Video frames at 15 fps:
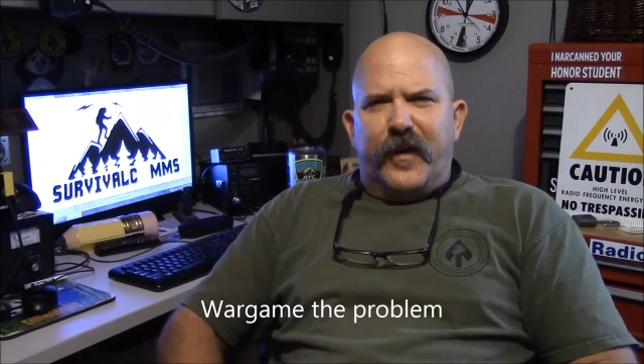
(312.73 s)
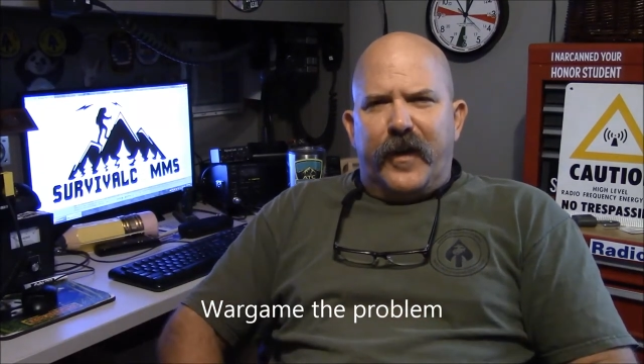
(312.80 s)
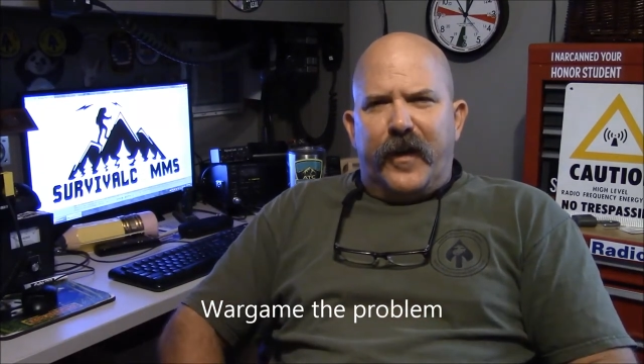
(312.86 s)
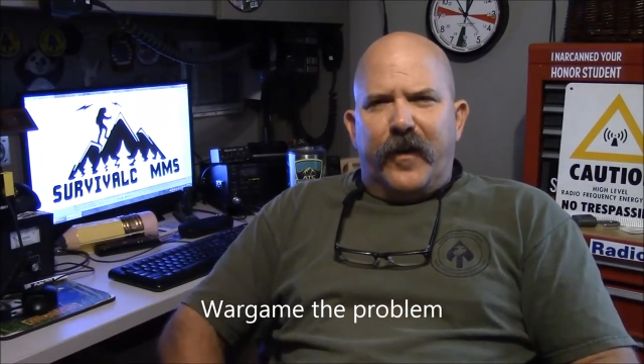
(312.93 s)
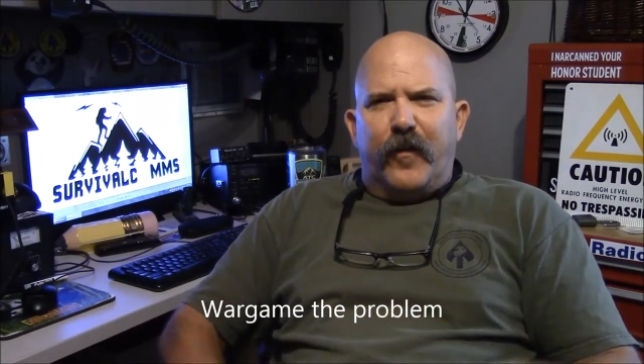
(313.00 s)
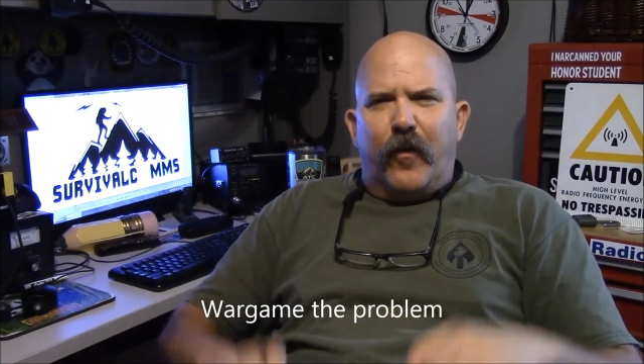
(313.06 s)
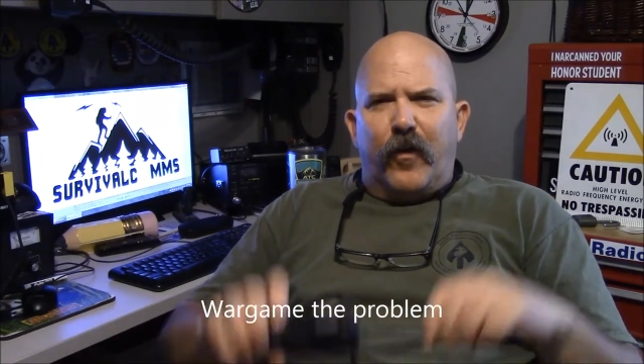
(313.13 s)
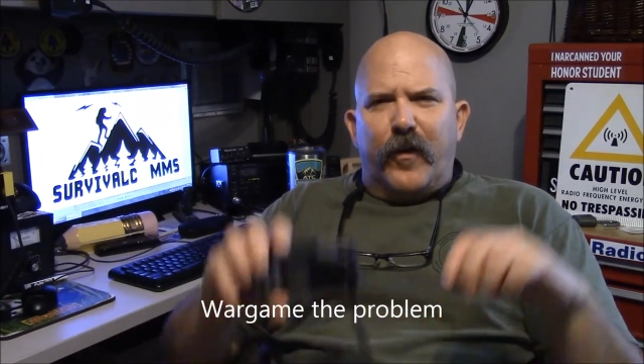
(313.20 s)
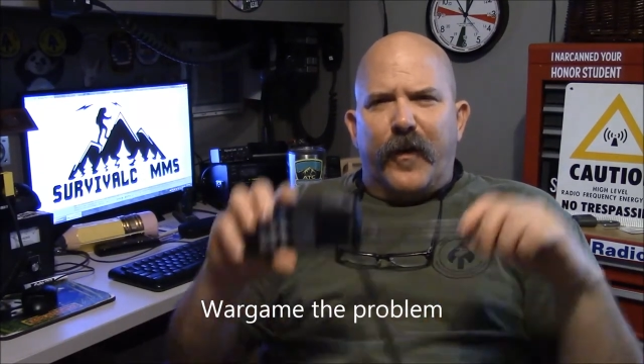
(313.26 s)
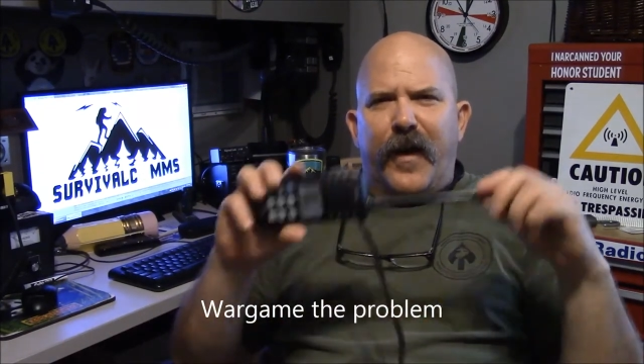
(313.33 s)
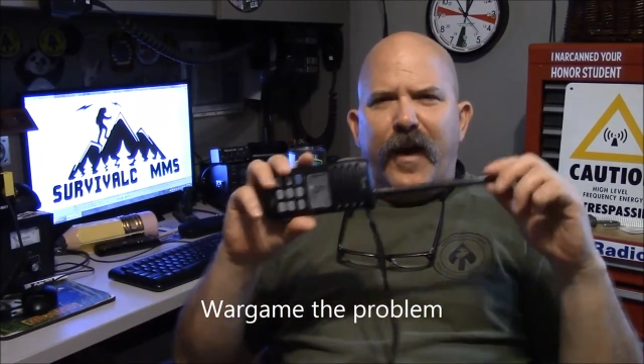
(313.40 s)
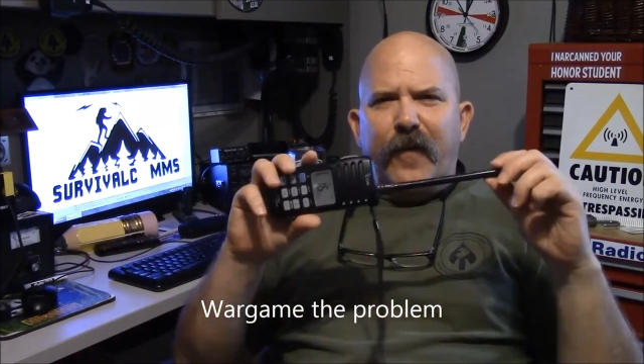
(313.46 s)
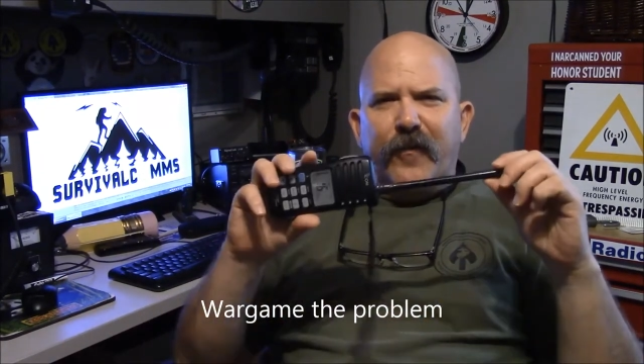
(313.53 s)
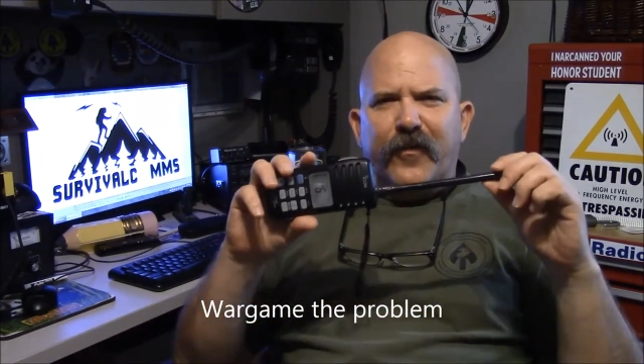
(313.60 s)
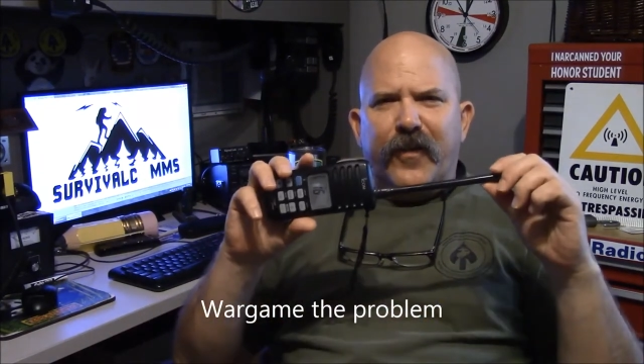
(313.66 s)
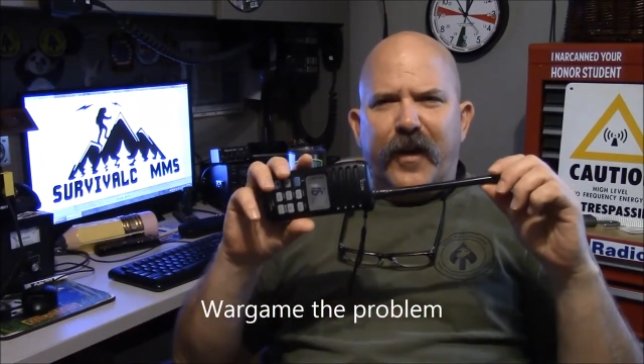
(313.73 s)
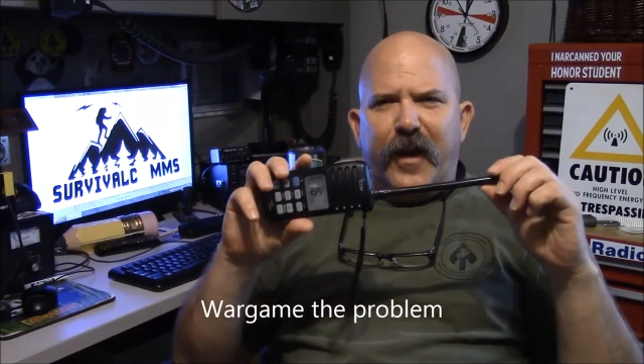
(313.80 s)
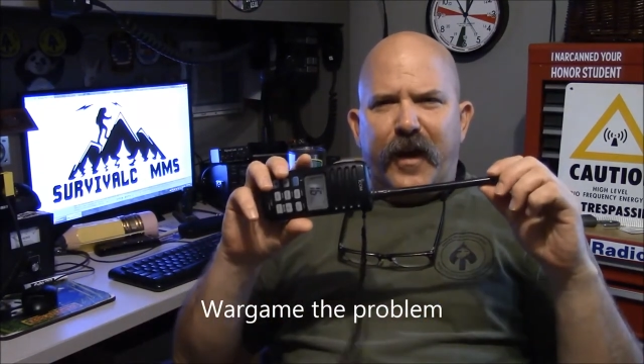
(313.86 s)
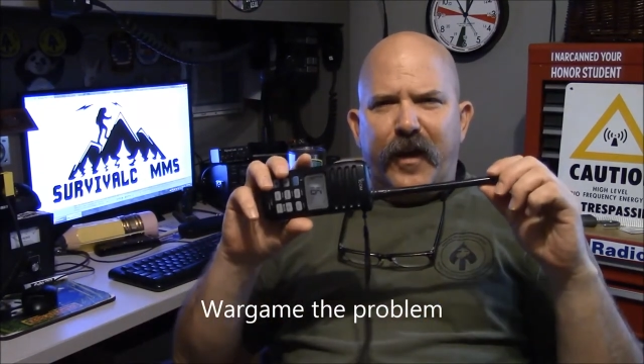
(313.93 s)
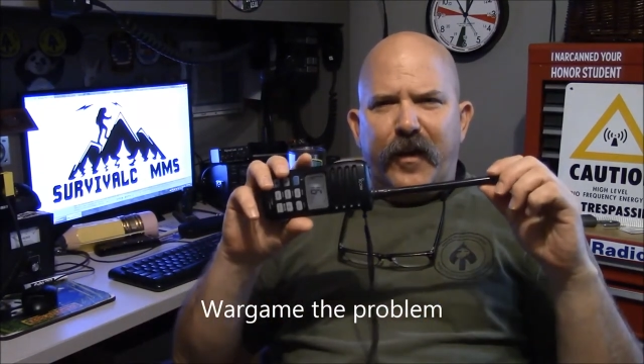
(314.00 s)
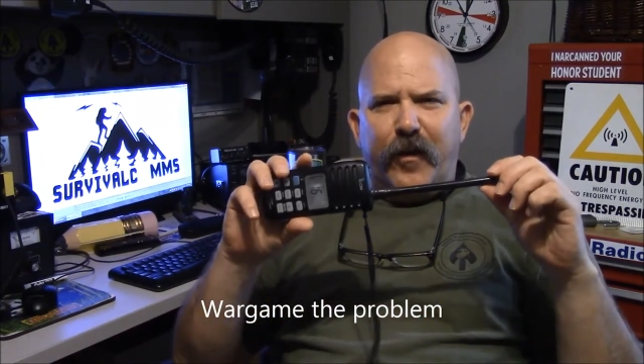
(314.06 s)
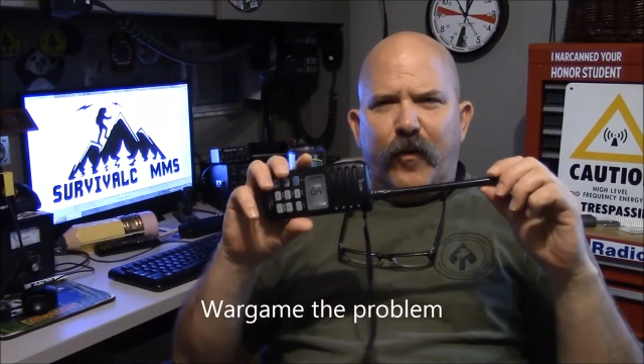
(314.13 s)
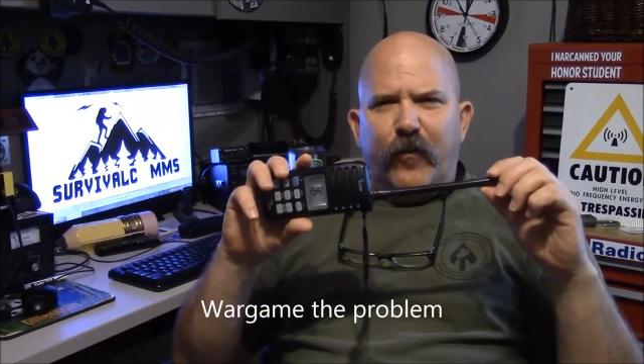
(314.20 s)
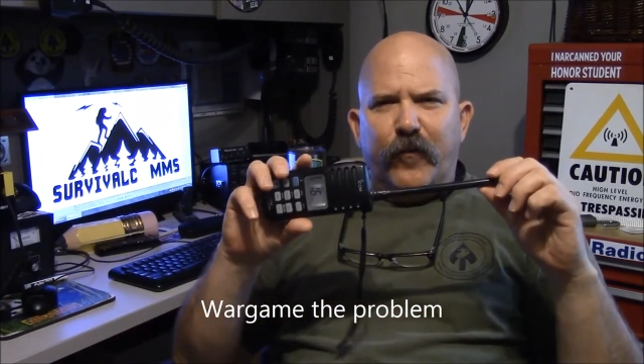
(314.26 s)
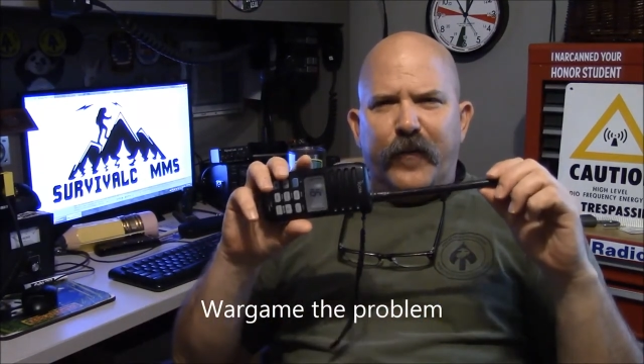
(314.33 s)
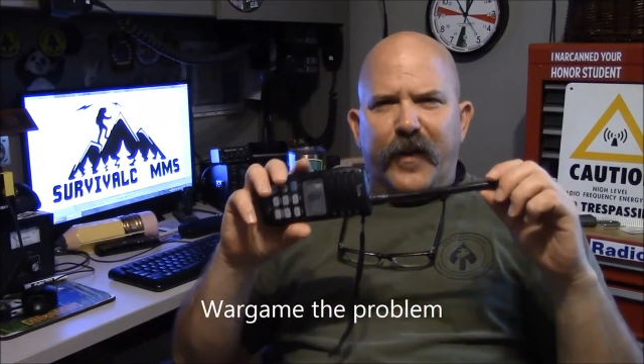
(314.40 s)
and all you have is a handheld